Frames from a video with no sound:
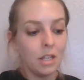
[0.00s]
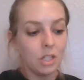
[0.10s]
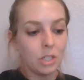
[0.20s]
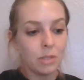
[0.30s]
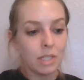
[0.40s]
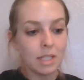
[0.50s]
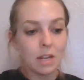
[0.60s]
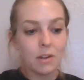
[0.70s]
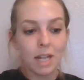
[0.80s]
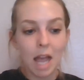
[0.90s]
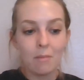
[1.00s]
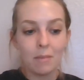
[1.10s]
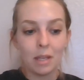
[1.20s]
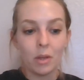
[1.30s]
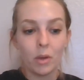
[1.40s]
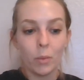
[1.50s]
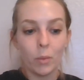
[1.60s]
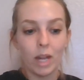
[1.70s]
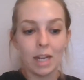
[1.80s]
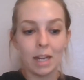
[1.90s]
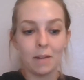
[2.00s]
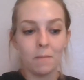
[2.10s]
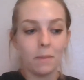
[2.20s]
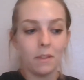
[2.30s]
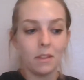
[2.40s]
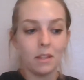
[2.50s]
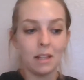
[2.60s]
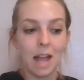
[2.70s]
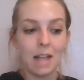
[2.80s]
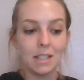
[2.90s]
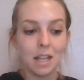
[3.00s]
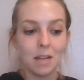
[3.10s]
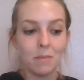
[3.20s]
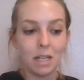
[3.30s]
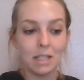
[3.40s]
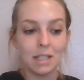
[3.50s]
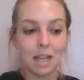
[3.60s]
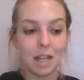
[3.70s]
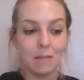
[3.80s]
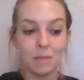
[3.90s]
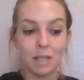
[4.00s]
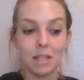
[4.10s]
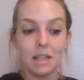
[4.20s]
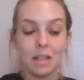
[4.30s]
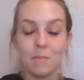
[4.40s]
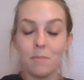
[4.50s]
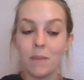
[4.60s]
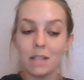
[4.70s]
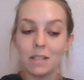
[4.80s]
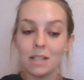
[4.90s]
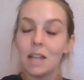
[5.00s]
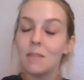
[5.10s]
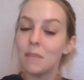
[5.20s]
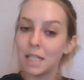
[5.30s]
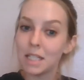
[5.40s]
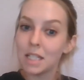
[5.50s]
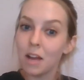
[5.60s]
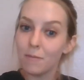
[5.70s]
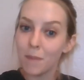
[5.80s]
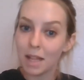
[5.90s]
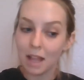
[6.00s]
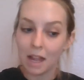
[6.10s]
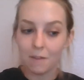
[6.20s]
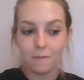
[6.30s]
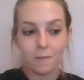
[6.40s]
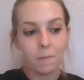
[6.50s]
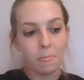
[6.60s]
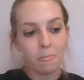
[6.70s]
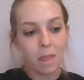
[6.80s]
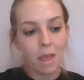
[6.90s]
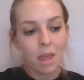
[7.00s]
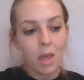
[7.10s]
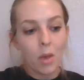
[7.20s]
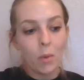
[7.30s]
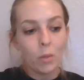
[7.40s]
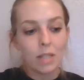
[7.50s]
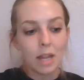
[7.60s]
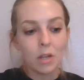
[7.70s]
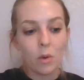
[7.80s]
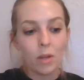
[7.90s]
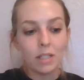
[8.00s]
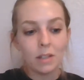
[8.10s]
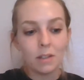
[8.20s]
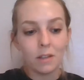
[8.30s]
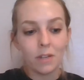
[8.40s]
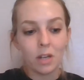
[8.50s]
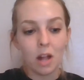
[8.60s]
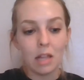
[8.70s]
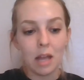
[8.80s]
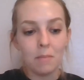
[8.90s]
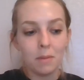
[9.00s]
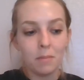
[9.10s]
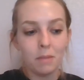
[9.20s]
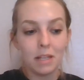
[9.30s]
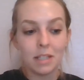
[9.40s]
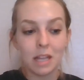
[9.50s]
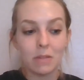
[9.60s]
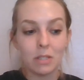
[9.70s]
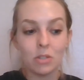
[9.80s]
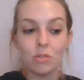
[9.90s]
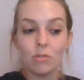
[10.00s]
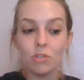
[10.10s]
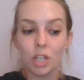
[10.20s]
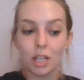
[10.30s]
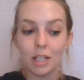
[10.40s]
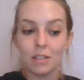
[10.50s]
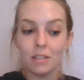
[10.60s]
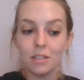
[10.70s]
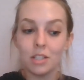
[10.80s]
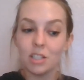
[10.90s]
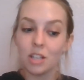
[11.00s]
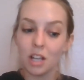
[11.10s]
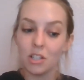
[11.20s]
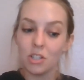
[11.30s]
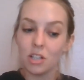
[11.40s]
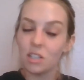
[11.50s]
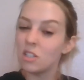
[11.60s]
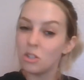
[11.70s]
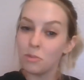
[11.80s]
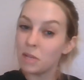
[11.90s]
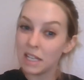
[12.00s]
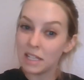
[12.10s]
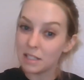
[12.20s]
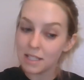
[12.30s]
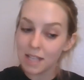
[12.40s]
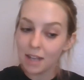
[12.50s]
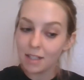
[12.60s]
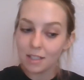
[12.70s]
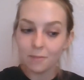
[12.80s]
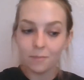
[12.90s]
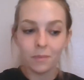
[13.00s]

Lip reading: She was staring at me, waiting. The last 10 minutes had been the best 10 minutes of my life. Was I going to give it all up because I was too chicken to touch a stupid insect?